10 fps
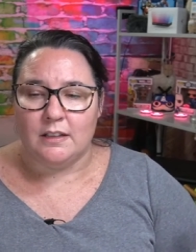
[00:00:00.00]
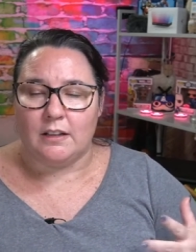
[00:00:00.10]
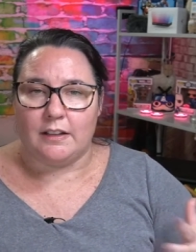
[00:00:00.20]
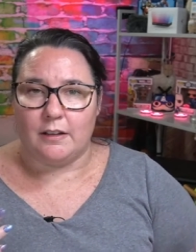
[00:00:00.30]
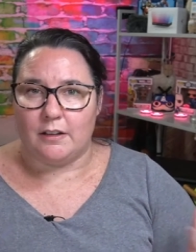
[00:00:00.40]

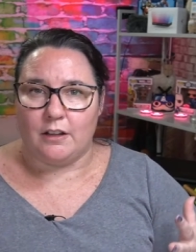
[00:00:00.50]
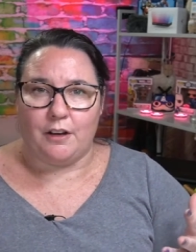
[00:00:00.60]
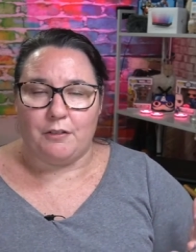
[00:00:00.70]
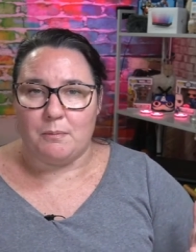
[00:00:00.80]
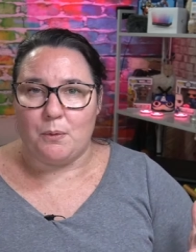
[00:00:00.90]
Like the
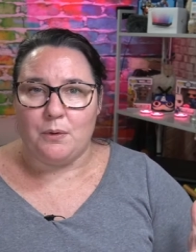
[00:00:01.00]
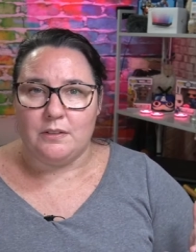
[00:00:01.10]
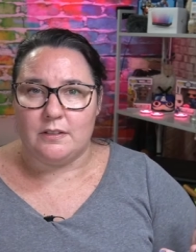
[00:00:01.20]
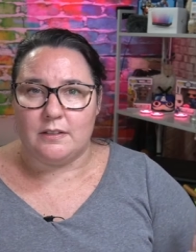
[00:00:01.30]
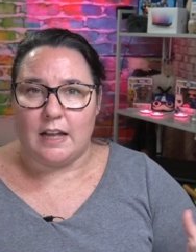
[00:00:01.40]
Clover
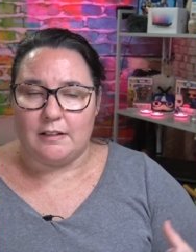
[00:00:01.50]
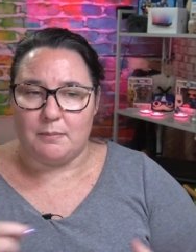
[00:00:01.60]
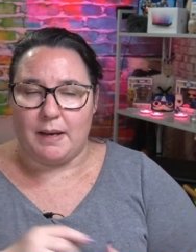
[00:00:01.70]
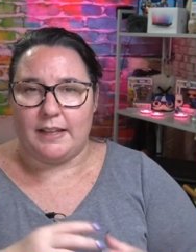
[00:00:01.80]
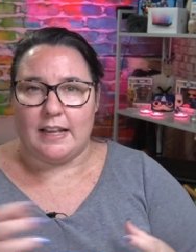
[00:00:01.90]
Amours, that to
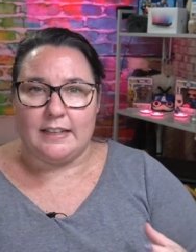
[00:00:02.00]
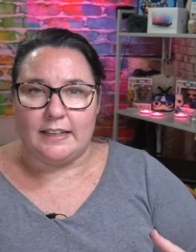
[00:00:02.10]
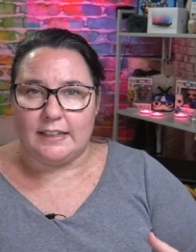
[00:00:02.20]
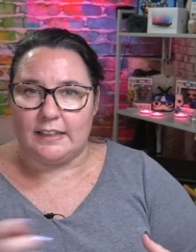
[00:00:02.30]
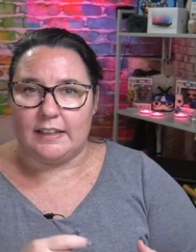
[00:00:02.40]
me, they're
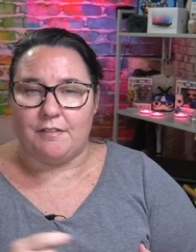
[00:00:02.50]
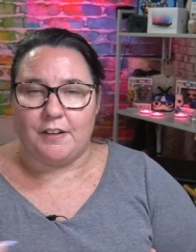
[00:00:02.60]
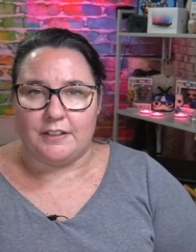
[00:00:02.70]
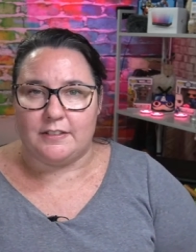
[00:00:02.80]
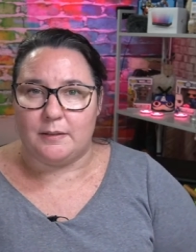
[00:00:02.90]
nearly, they're
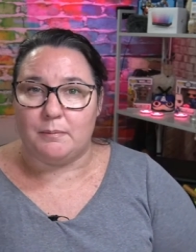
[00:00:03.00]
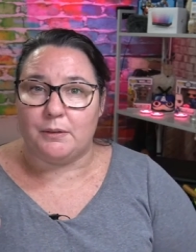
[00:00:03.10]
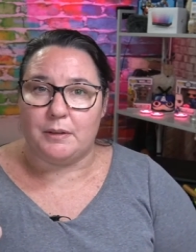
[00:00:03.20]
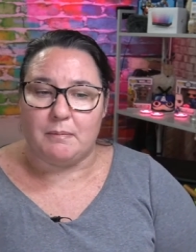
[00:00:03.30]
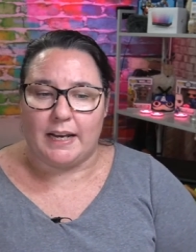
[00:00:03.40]
very
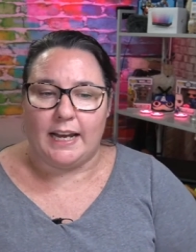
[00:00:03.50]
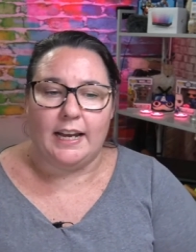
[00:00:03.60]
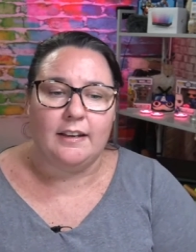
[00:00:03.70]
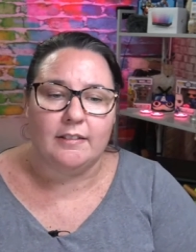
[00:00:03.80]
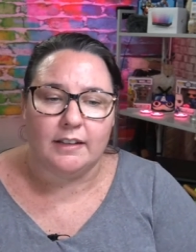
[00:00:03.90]
similar in my
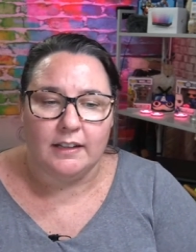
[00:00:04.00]
hand.